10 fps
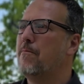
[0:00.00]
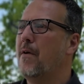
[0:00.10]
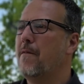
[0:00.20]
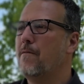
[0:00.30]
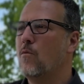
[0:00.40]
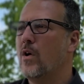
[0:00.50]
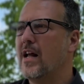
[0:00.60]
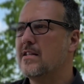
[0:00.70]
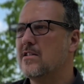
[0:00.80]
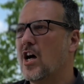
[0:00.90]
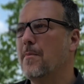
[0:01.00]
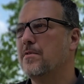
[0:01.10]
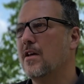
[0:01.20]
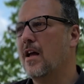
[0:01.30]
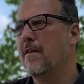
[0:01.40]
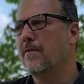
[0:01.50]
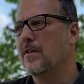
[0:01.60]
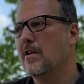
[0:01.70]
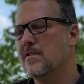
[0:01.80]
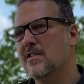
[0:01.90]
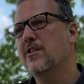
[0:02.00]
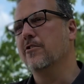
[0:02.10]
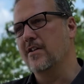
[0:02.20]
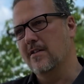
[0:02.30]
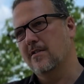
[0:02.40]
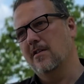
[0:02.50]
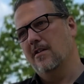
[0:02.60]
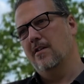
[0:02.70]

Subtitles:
But when I stopped and considered it,